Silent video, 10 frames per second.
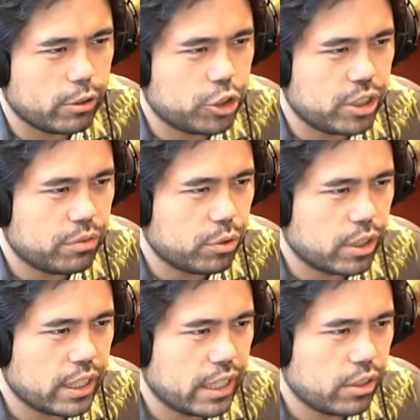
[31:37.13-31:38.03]
go g4
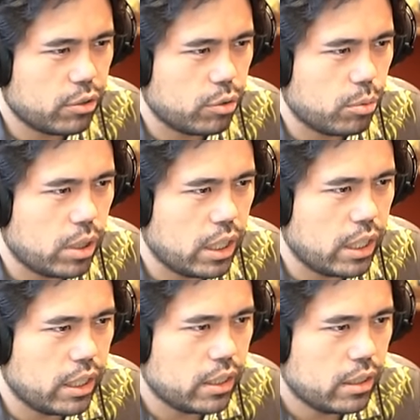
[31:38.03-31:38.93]
again I don't know
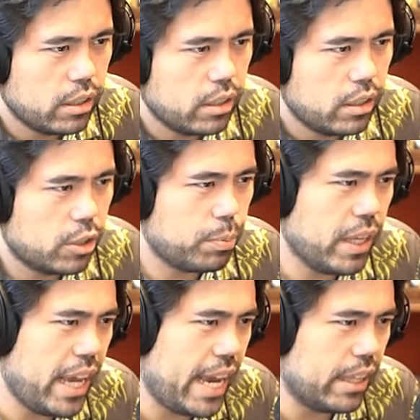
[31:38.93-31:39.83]
why could
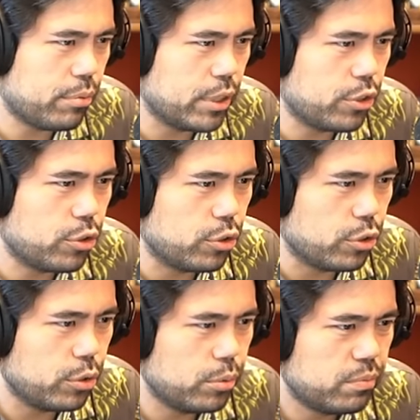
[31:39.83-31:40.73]
play a3 too